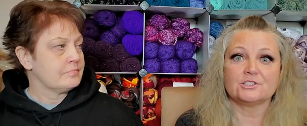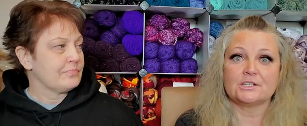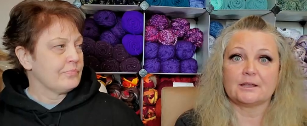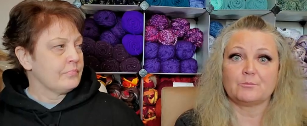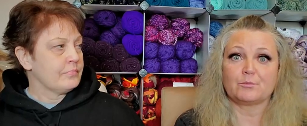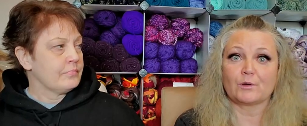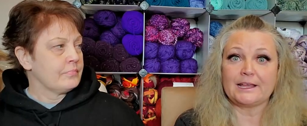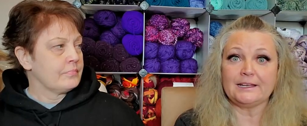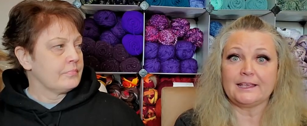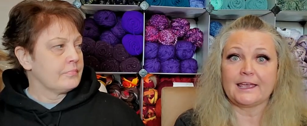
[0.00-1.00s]
Speaker 1: she had
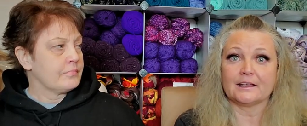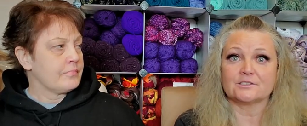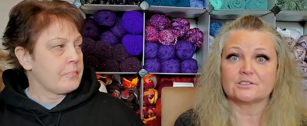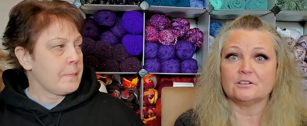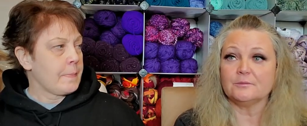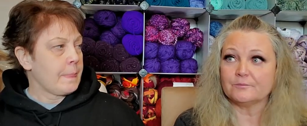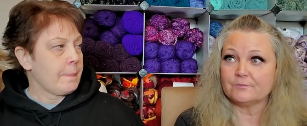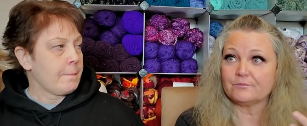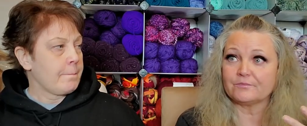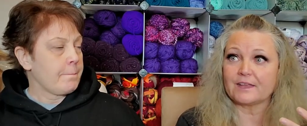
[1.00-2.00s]
brain cancer.
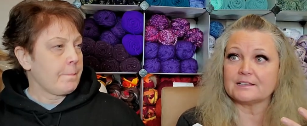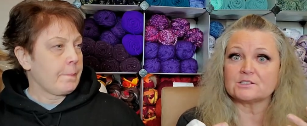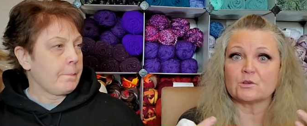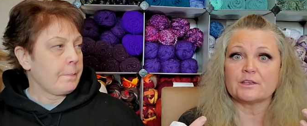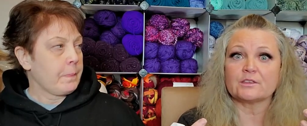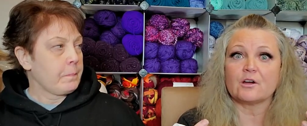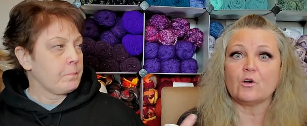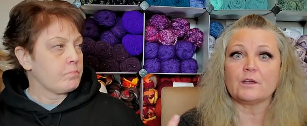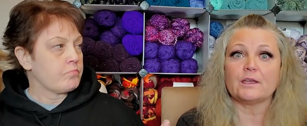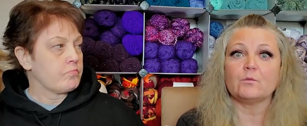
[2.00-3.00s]
And so I thought,
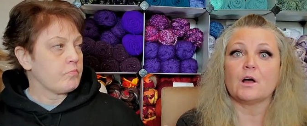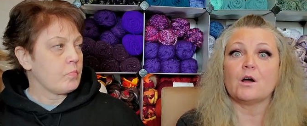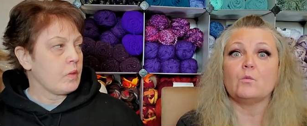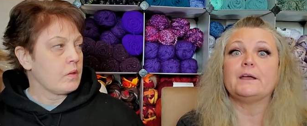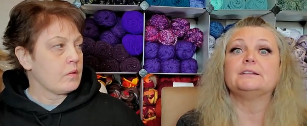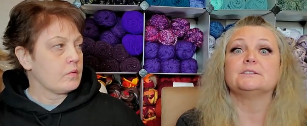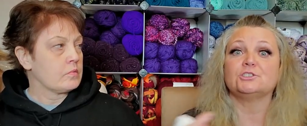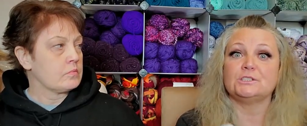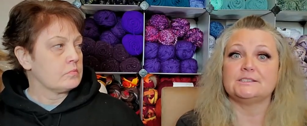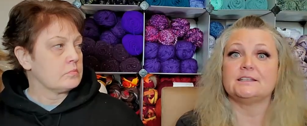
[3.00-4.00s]
okay, well, I'll wait till
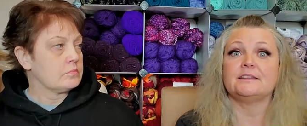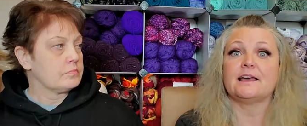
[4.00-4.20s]
she's in